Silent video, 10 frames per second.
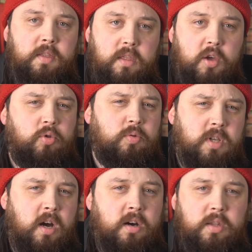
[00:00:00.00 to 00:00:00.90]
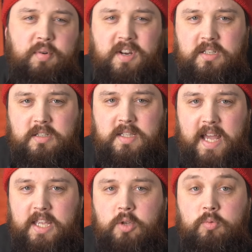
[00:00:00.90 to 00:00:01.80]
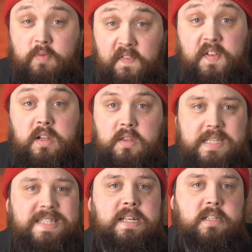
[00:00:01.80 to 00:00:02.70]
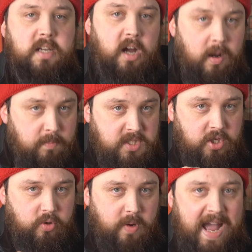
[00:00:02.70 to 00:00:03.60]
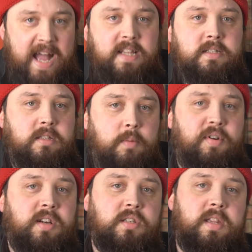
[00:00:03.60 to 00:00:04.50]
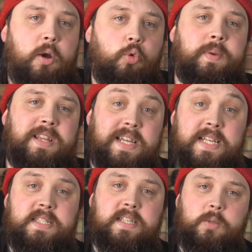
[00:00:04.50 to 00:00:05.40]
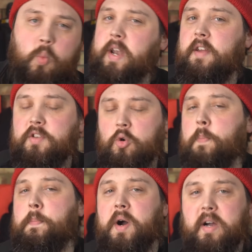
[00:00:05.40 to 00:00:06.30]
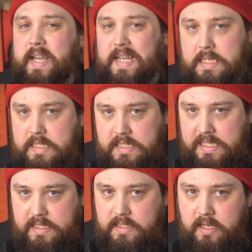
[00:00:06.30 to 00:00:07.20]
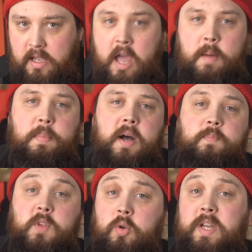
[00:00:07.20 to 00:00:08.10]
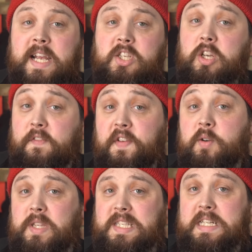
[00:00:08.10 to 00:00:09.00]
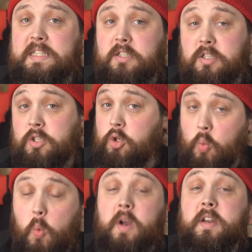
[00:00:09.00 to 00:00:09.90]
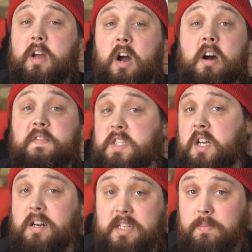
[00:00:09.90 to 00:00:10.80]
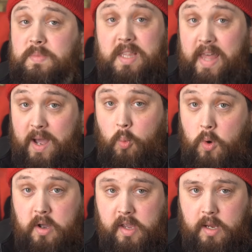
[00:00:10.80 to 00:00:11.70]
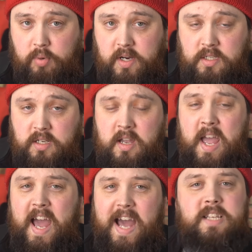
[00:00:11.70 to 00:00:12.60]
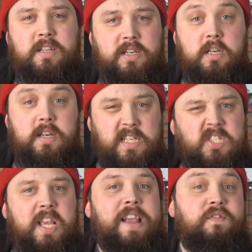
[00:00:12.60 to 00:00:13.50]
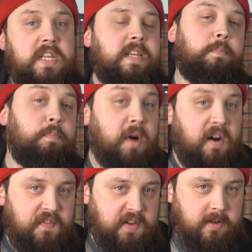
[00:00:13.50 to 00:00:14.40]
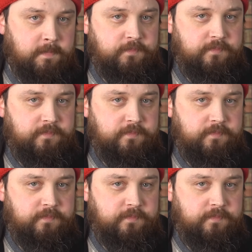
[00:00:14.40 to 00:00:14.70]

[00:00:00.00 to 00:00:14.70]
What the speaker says: Those are the pressures that you fill the cylinder up to and the pressure that will be listed whenever you're buying a cylinder. But you can actually fill the cylinder to 1.5 times that working pressure as like a safety buffer.